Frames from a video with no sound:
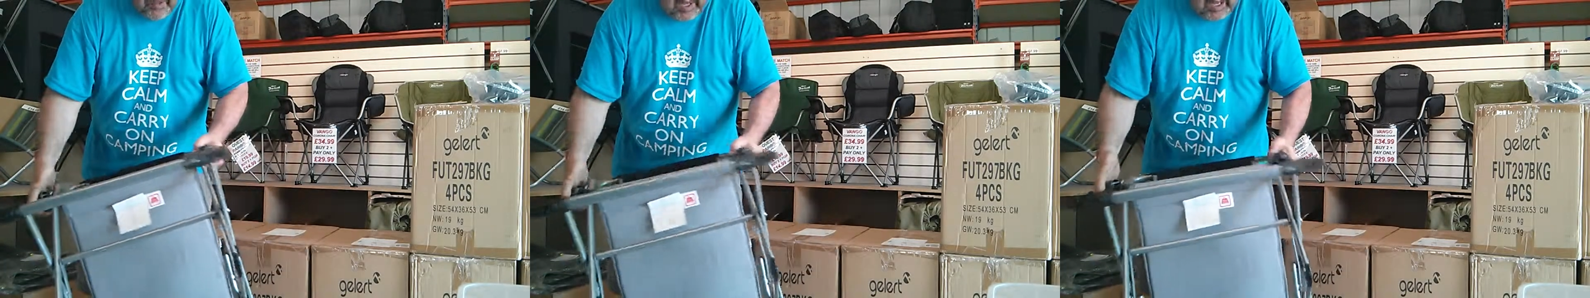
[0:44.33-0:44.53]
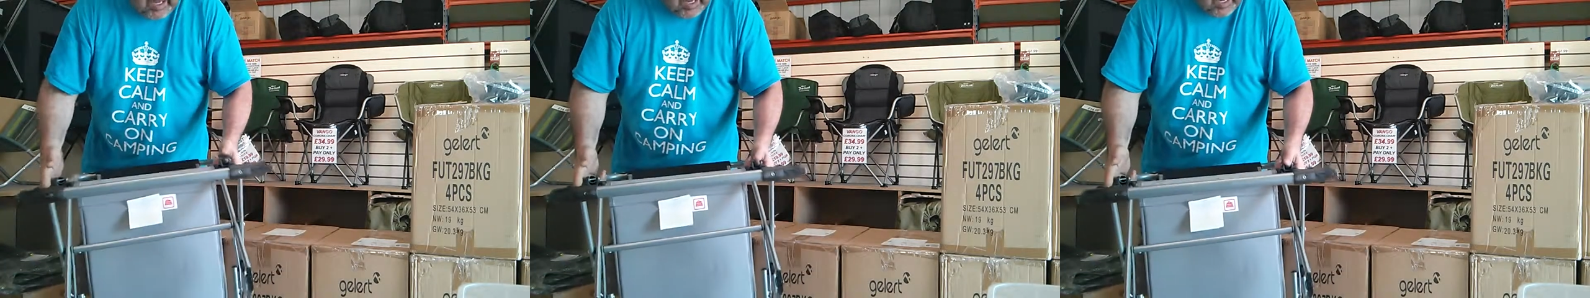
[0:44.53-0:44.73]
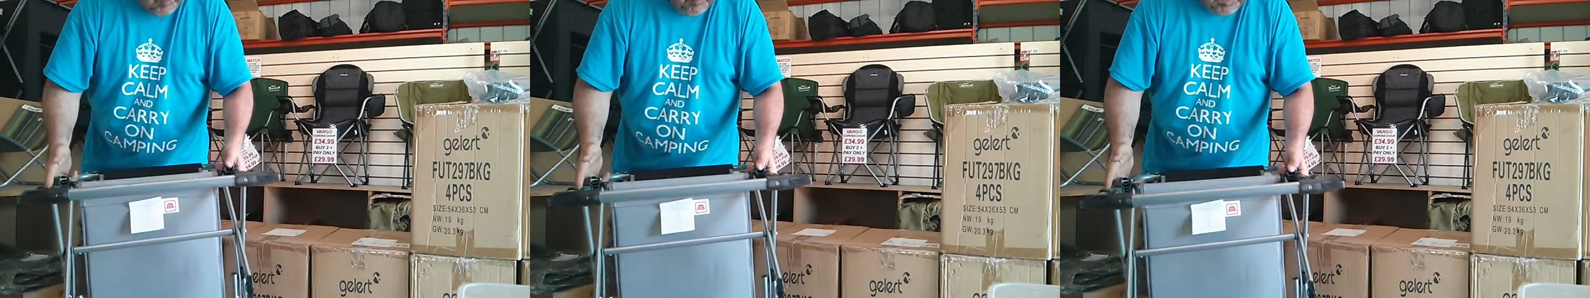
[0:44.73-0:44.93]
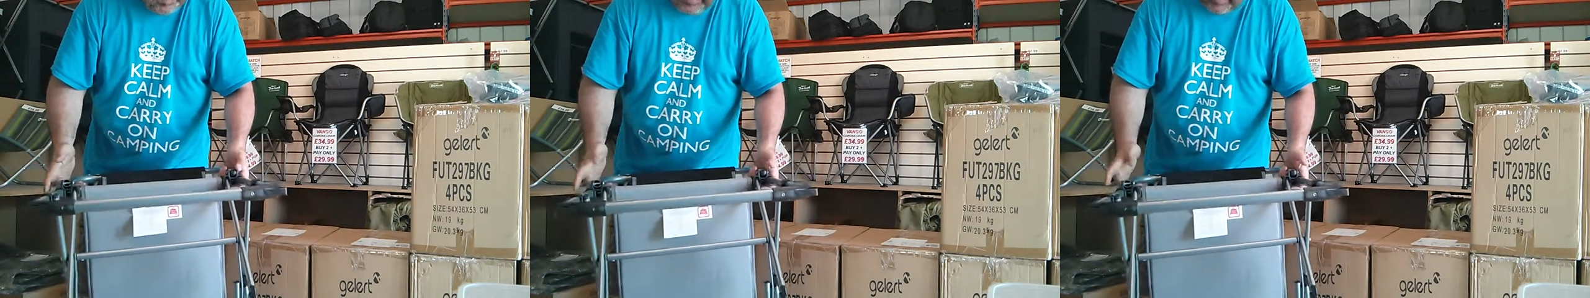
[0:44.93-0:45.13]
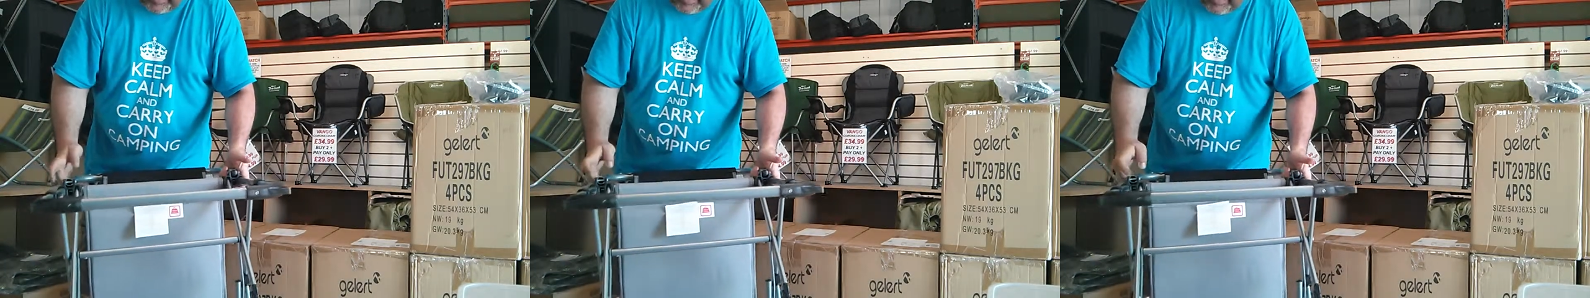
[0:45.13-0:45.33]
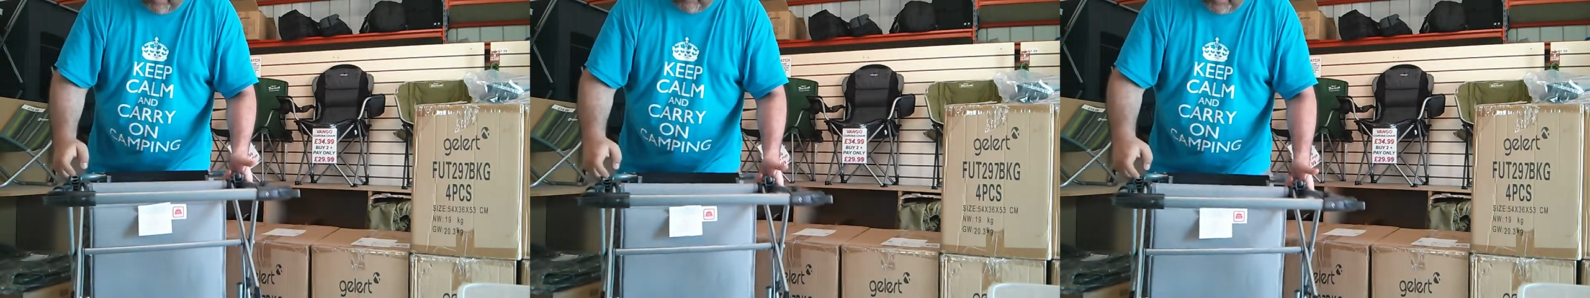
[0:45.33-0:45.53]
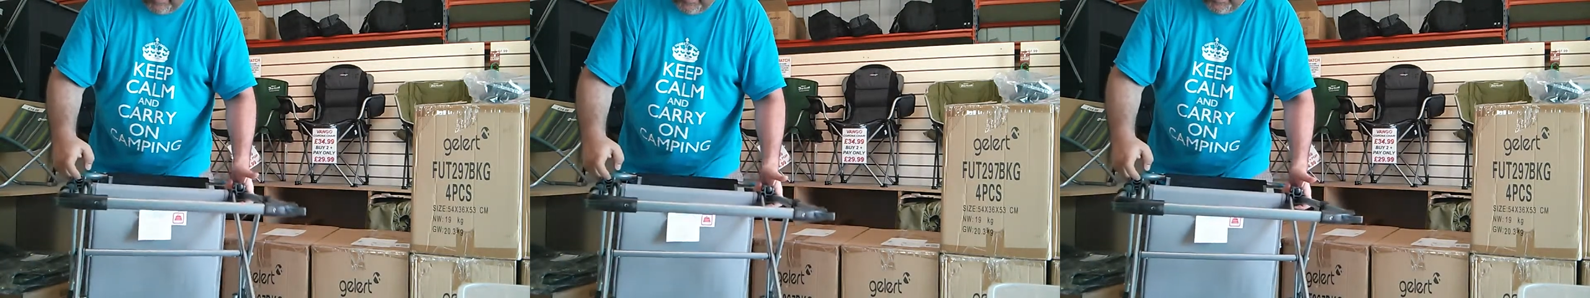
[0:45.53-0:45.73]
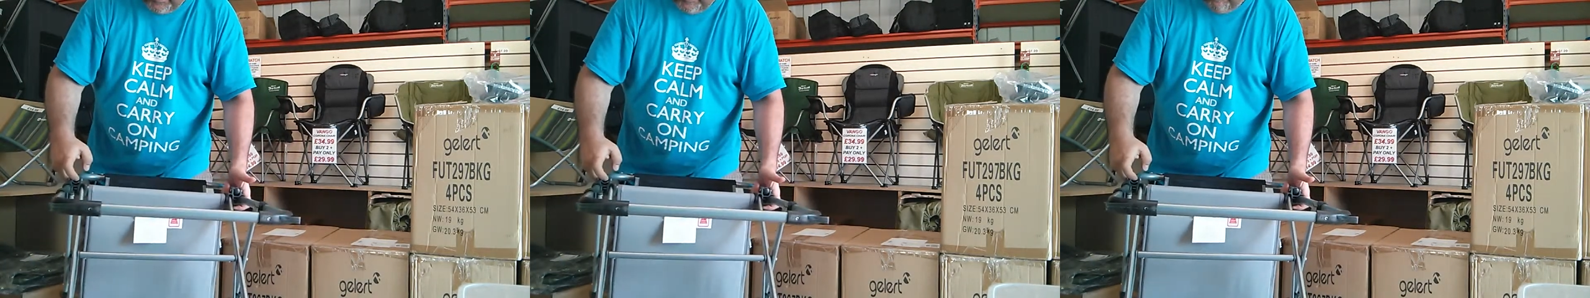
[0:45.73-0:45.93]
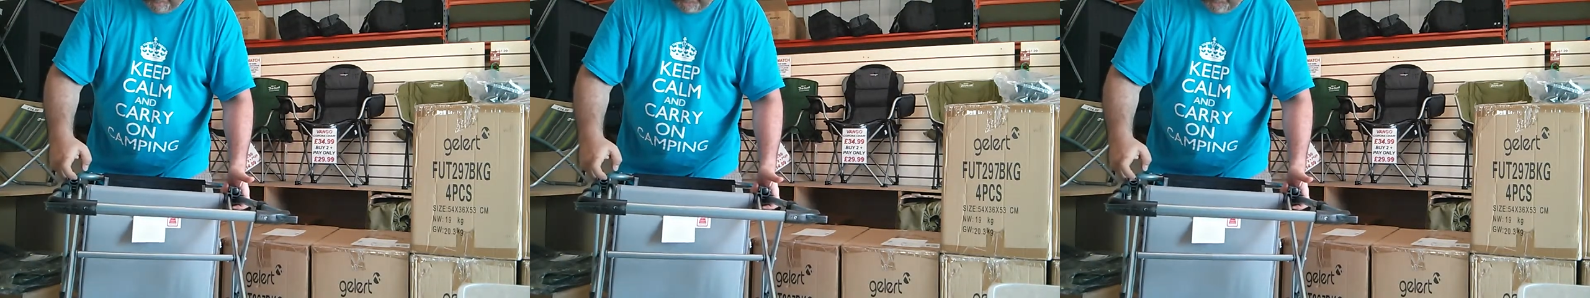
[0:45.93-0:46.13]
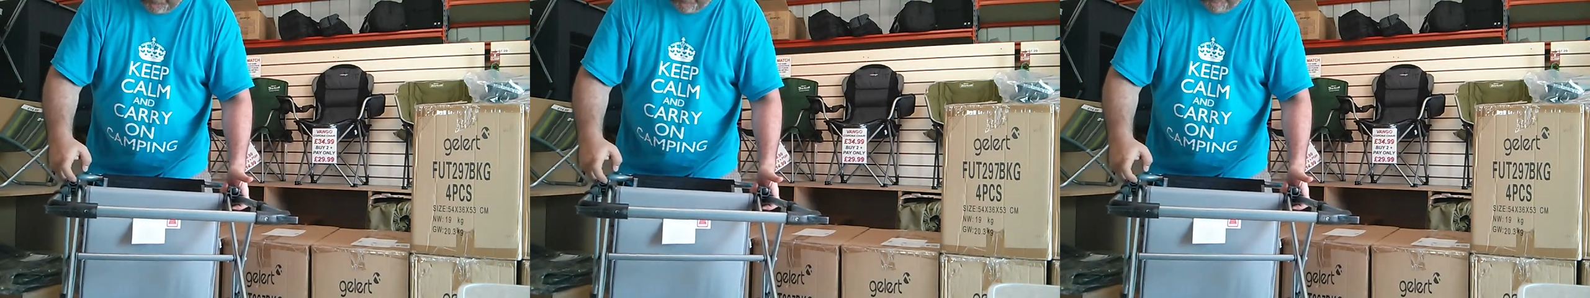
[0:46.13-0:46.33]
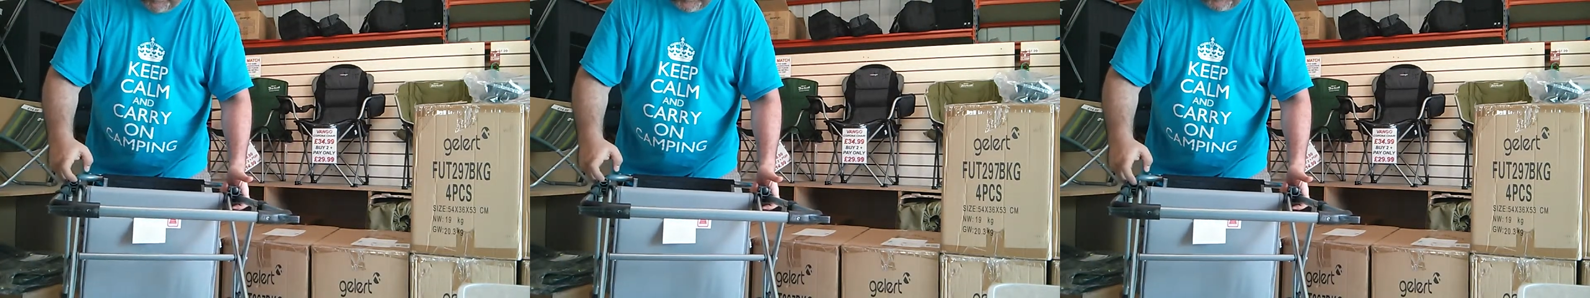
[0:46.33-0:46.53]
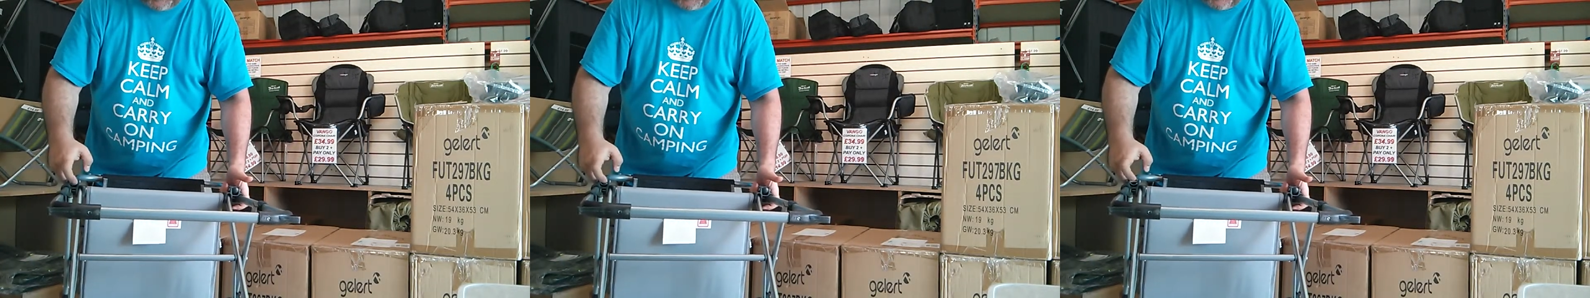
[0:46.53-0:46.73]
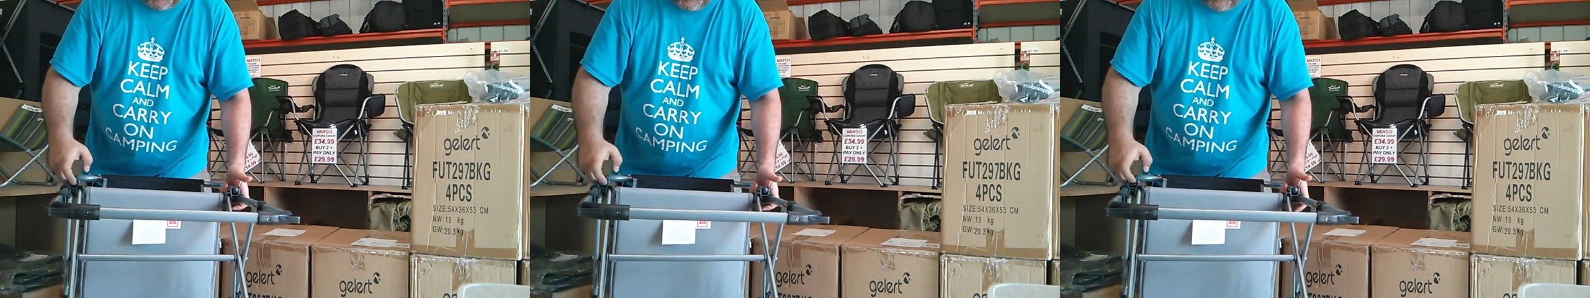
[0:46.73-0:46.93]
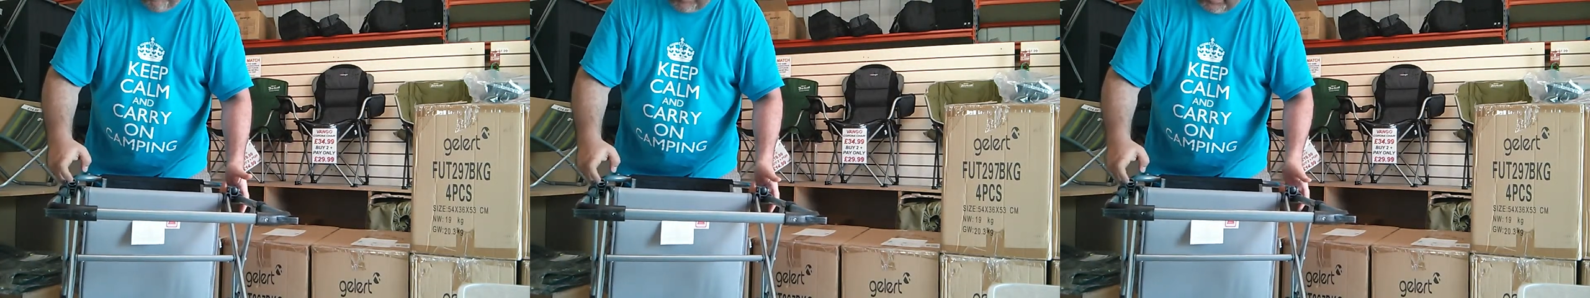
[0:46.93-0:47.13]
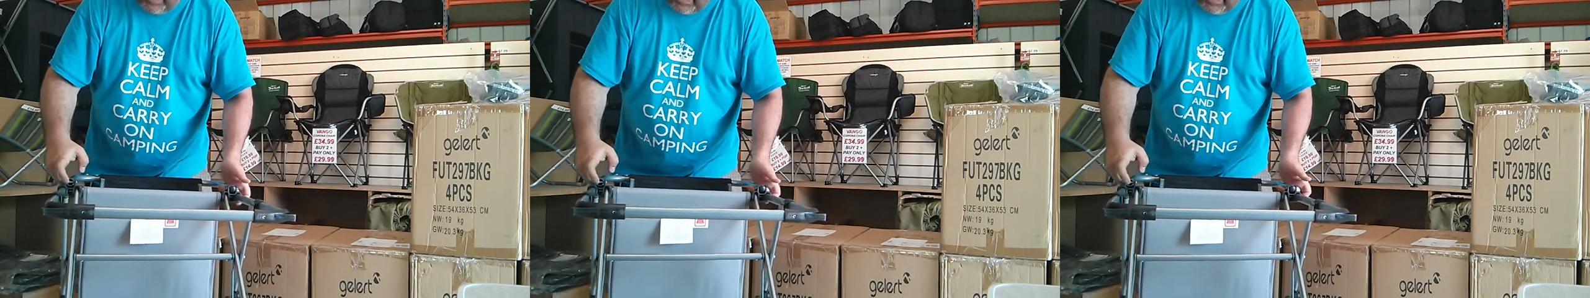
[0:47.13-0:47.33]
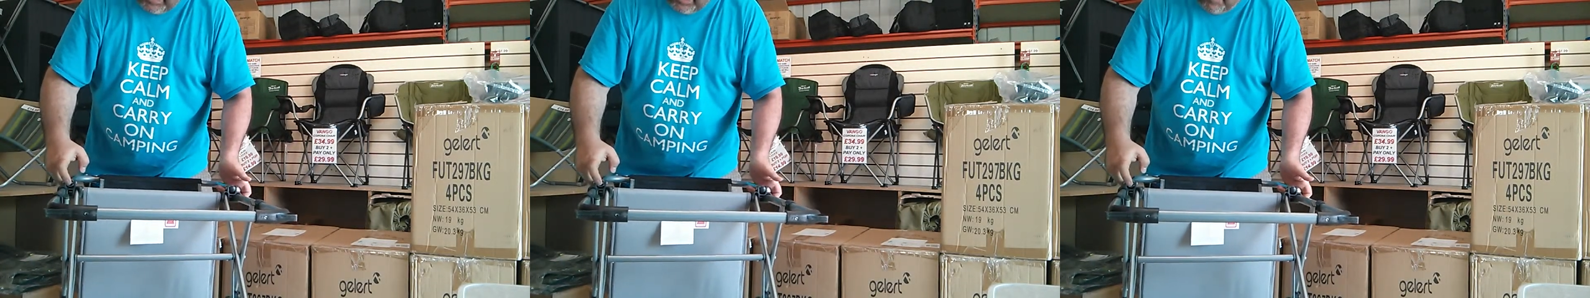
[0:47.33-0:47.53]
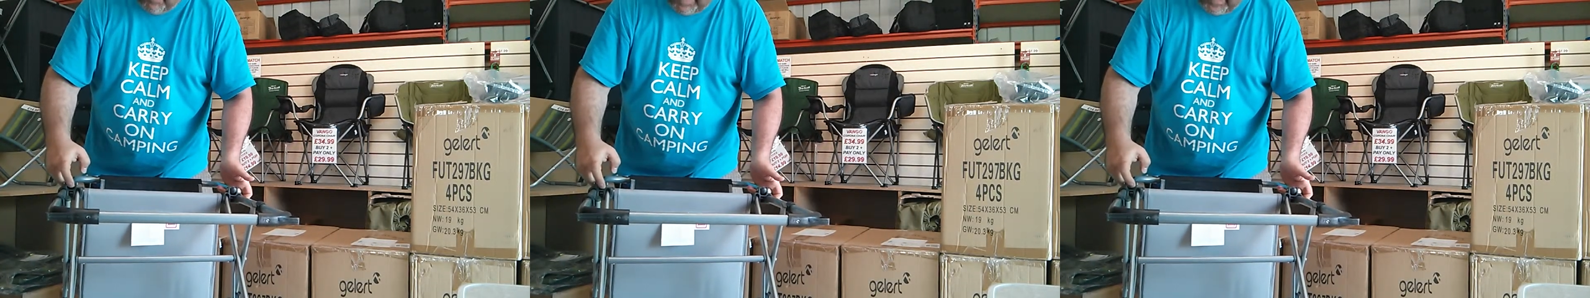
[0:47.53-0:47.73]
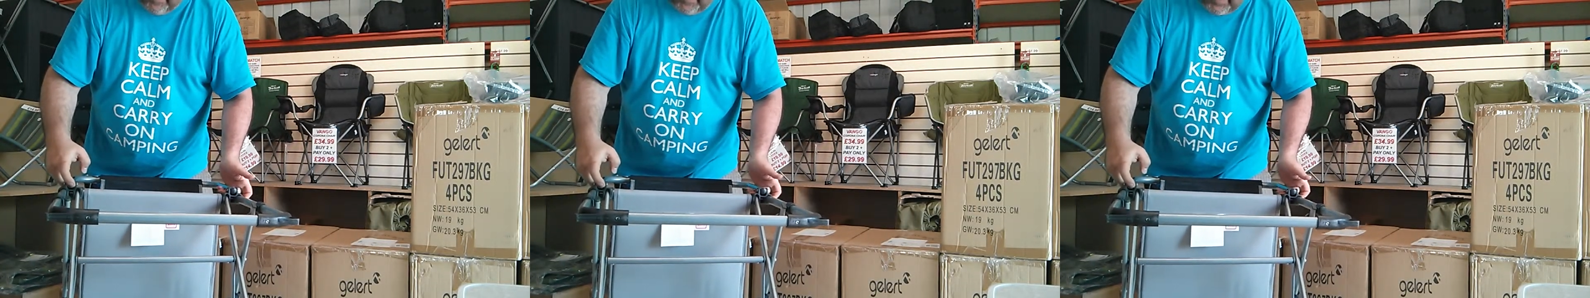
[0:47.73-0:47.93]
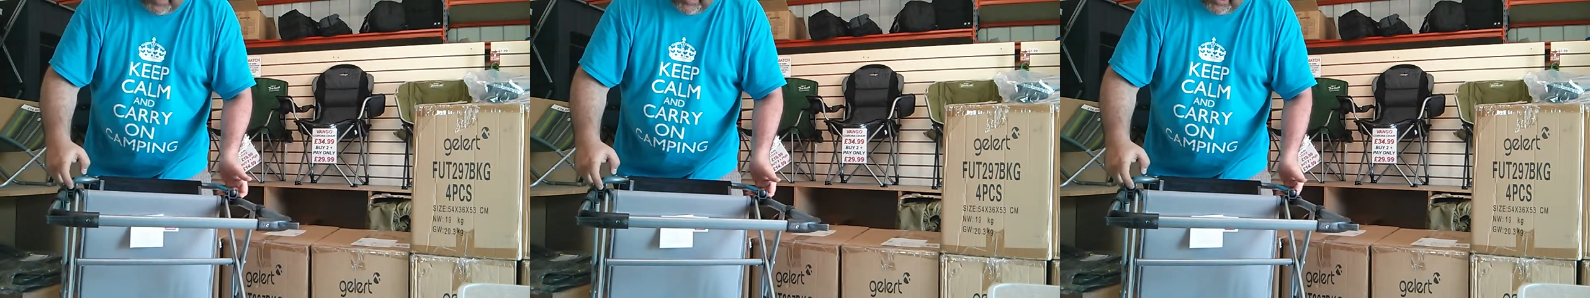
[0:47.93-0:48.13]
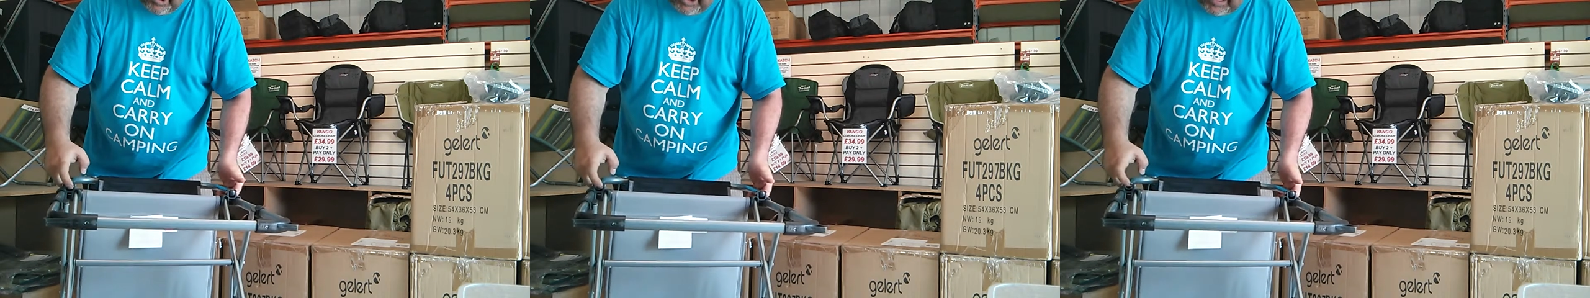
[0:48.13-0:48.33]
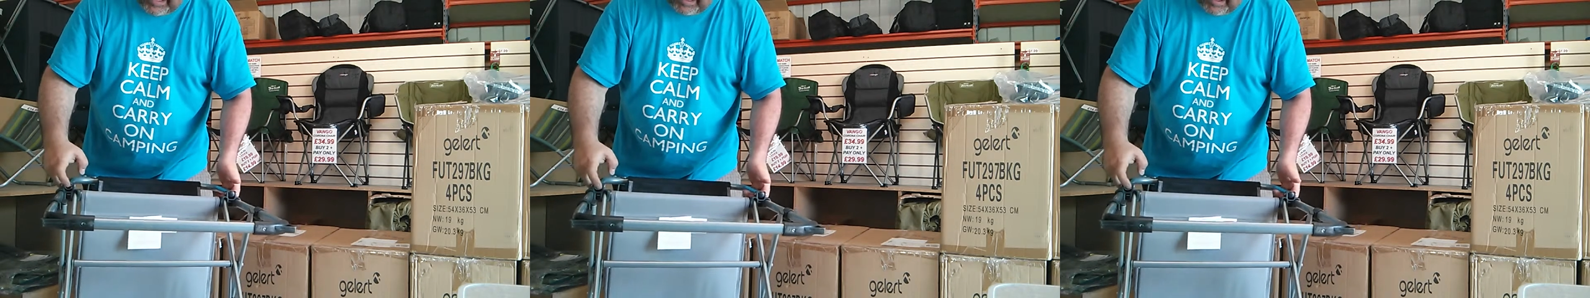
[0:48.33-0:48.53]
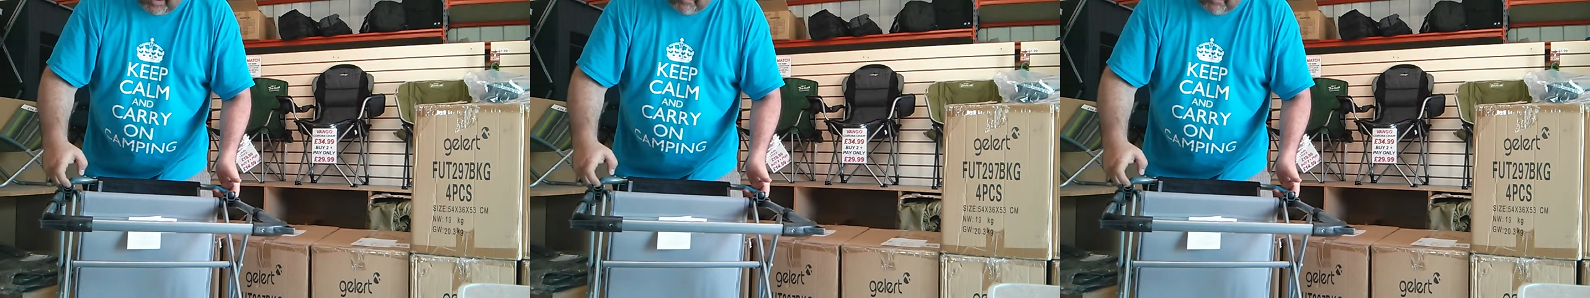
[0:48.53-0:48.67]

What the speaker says: (no speaker visible)